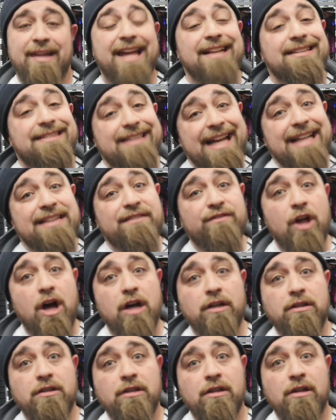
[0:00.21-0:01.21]
In today's
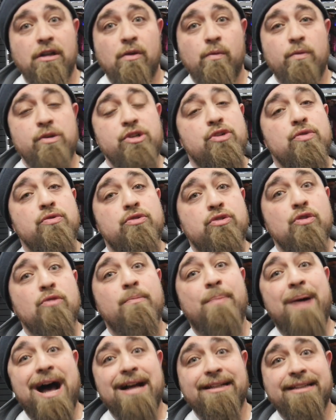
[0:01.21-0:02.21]
vlog, we shoot two
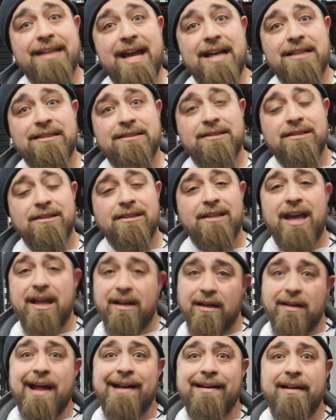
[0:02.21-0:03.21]
podcasts
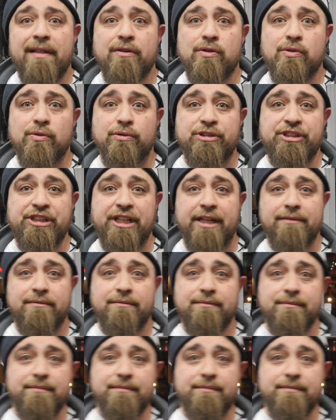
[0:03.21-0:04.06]
and a lot of other cool shit.